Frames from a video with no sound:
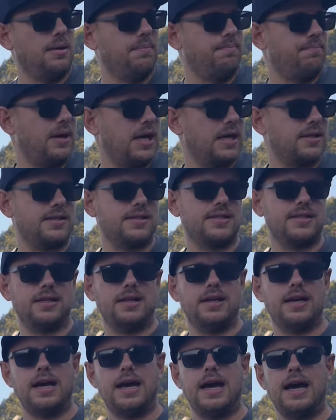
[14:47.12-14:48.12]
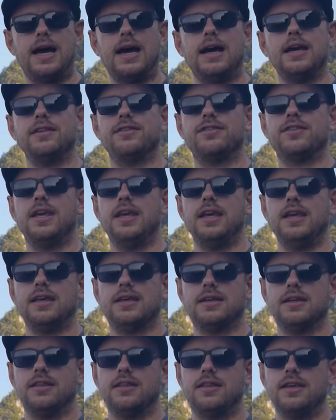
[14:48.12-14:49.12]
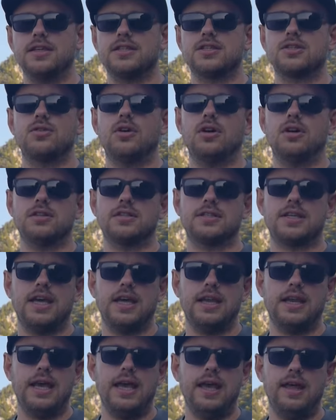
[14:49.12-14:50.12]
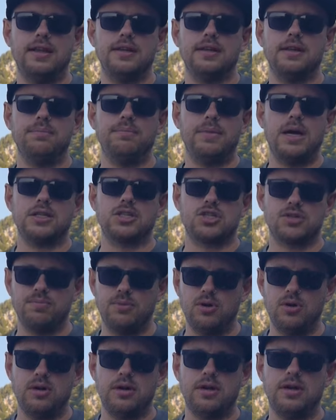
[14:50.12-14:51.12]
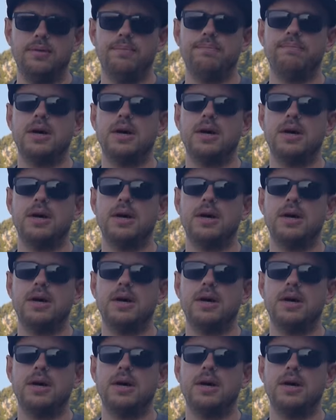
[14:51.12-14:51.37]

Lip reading: But I think this rod can handle much more,